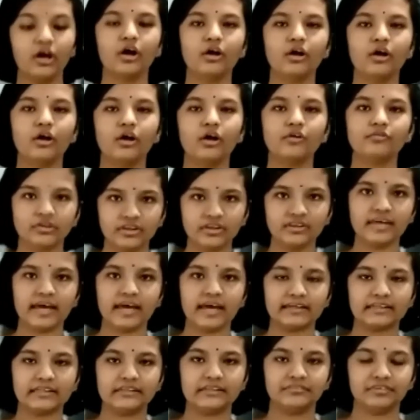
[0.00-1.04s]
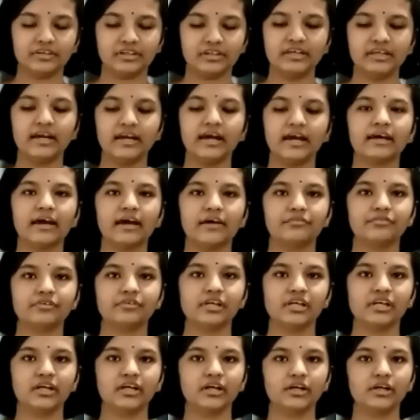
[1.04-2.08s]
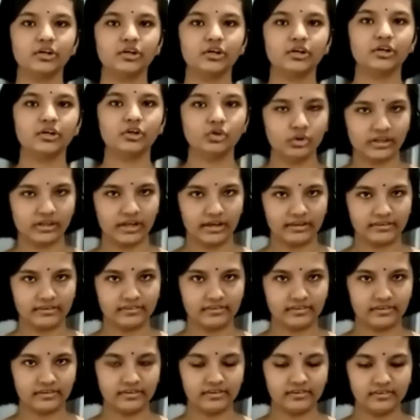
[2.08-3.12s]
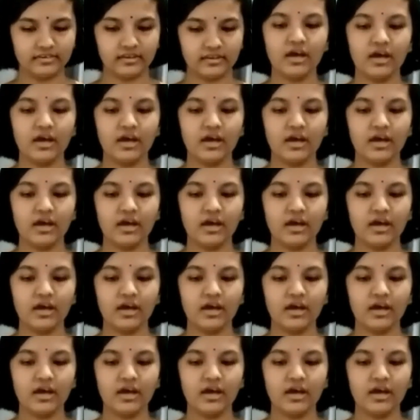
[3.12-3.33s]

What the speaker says: For this activity, I have taken two glasses.